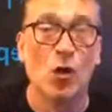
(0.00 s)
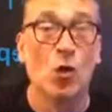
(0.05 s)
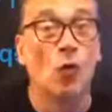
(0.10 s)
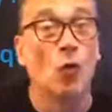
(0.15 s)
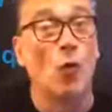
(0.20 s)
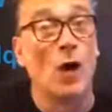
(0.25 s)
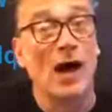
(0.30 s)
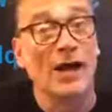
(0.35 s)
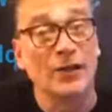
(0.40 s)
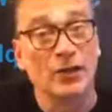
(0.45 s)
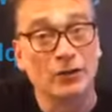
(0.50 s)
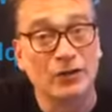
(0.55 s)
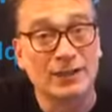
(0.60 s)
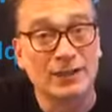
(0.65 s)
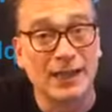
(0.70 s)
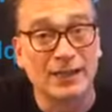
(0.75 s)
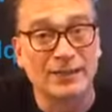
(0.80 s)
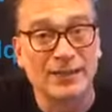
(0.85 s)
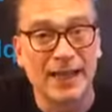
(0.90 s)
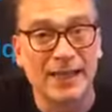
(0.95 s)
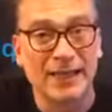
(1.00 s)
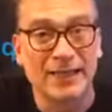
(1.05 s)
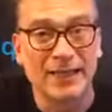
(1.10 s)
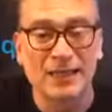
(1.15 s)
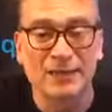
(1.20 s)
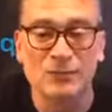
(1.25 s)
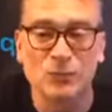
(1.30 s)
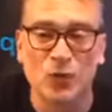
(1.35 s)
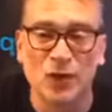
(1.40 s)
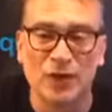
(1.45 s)
Why use
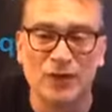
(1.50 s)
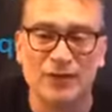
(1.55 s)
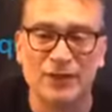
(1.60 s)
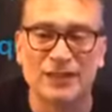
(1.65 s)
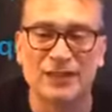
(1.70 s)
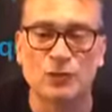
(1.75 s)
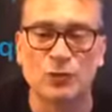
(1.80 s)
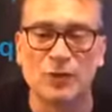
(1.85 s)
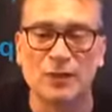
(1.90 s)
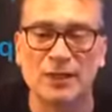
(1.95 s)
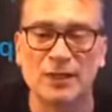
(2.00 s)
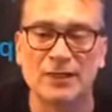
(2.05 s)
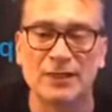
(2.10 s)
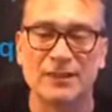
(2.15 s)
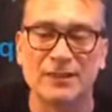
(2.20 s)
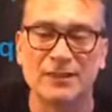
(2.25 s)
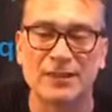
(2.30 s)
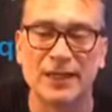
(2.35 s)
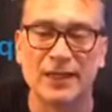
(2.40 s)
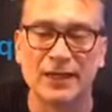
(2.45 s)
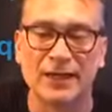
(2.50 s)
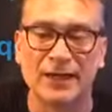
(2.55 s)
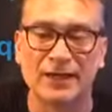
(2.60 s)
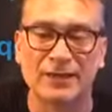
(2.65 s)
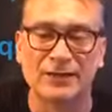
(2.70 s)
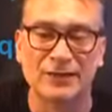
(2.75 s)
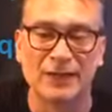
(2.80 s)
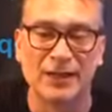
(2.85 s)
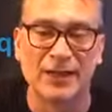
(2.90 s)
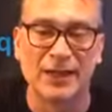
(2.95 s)
titanium? Well, this was
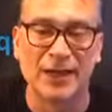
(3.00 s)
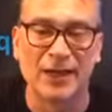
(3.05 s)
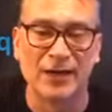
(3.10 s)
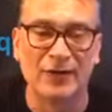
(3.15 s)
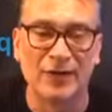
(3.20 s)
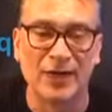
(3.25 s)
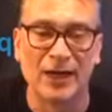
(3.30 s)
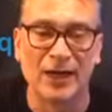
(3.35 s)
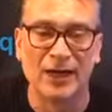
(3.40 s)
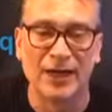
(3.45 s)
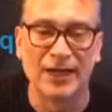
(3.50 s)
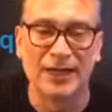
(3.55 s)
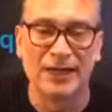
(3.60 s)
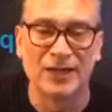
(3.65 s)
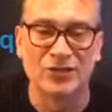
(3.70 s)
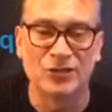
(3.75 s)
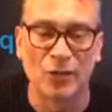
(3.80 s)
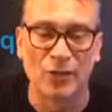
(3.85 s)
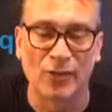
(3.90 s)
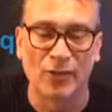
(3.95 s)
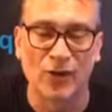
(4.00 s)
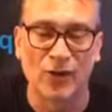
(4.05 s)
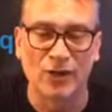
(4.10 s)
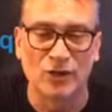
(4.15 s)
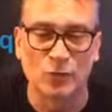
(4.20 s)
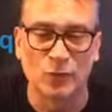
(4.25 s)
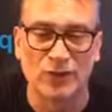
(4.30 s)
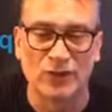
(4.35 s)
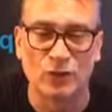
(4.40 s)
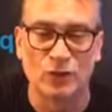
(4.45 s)
their initial
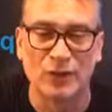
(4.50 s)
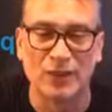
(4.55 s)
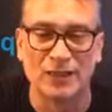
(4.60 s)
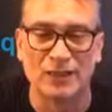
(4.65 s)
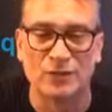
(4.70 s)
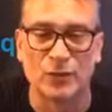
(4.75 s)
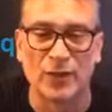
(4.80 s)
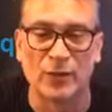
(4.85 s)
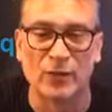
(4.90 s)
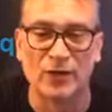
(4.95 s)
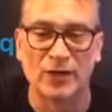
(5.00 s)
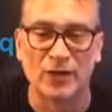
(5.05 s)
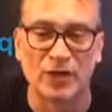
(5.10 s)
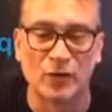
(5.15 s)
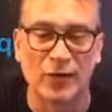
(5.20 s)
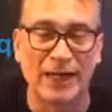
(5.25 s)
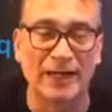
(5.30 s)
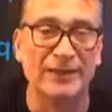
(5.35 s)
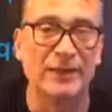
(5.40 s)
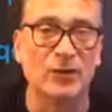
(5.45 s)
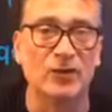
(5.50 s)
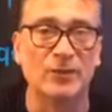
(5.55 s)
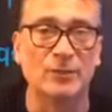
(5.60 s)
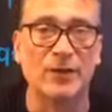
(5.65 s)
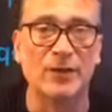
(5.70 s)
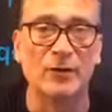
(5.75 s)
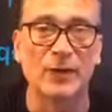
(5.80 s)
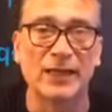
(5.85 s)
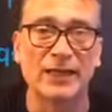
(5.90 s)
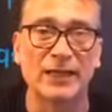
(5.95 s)
thought, which was, we want to create the
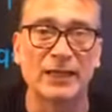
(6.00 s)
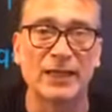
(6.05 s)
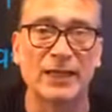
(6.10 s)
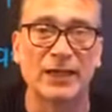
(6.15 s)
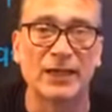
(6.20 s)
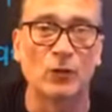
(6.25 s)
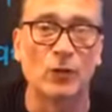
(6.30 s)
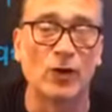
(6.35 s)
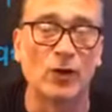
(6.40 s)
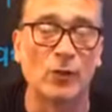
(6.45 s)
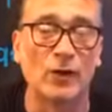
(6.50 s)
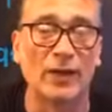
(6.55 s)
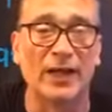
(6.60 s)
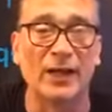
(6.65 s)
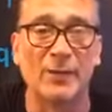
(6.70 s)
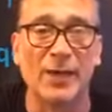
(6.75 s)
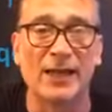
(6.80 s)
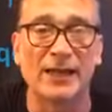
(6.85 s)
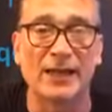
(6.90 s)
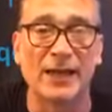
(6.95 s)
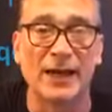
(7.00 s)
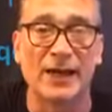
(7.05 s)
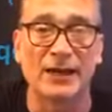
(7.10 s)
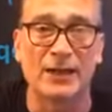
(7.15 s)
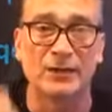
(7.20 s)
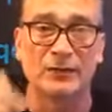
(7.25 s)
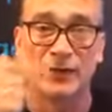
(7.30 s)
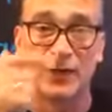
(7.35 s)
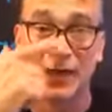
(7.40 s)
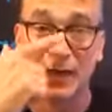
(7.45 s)
ultimate regulator. What are we going to make it out
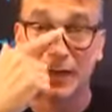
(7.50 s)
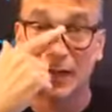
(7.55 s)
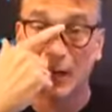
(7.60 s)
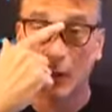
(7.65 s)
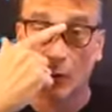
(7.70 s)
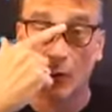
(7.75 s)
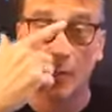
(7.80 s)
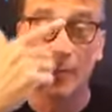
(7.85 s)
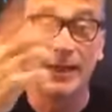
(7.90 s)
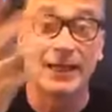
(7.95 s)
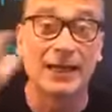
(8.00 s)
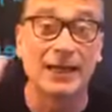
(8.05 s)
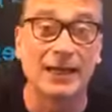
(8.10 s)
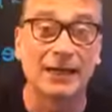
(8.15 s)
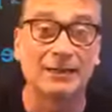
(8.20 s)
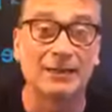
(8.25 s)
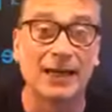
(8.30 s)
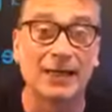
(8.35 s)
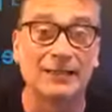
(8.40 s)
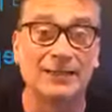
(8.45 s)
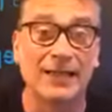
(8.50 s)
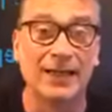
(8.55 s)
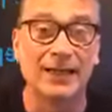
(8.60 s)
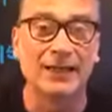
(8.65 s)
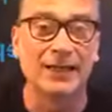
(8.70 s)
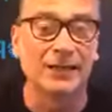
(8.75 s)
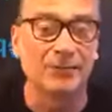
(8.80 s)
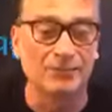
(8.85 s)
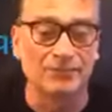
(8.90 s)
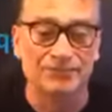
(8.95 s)
of? Well, make it out of
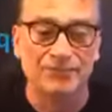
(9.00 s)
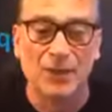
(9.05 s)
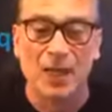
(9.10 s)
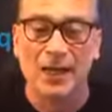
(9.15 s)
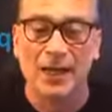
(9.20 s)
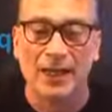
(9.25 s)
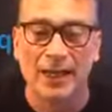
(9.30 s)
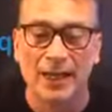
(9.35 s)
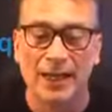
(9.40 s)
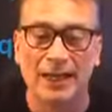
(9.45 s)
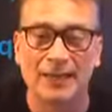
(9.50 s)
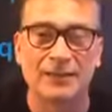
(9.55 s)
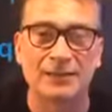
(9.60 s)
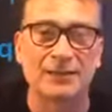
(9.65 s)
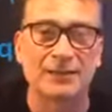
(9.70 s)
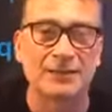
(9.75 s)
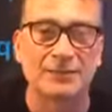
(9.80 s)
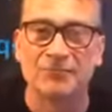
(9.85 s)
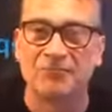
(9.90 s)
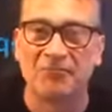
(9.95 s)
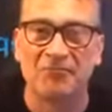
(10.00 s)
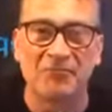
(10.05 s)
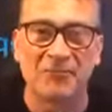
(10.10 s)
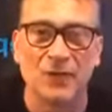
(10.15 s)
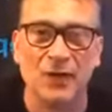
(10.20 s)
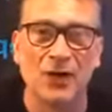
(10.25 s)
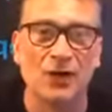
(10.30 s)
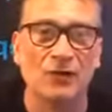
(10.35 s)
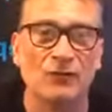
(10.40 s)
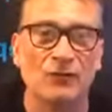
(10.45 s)
titanium. It's,
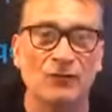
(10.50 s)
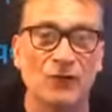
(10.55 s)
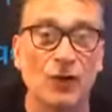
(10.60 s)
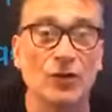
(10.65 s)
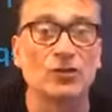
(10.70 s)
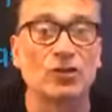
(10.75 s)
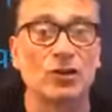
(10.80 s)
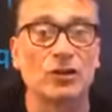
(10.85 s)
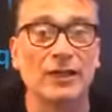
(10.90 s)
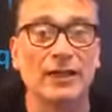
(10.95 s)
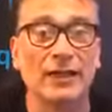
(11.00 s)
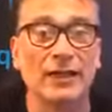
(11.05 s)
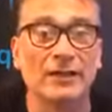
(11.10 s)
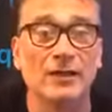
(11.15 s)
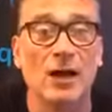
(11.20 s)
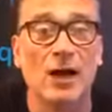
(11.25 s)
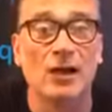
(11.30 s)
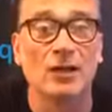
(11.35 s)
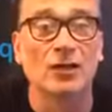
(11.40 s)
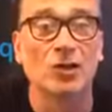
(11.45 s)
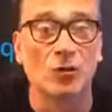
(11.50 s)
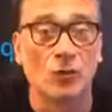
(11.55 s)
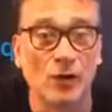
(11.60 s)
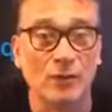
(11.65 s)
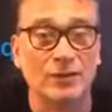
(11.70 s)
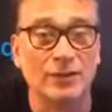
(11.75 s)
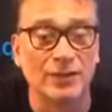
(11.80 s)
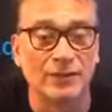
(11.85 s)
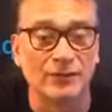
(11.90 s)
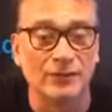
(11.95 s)
you know, virtually
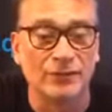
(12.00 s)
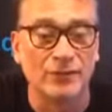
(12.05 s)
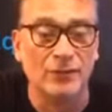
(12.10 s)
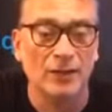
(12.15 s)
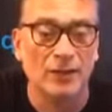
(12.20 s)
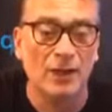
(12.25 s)
non-corrosive.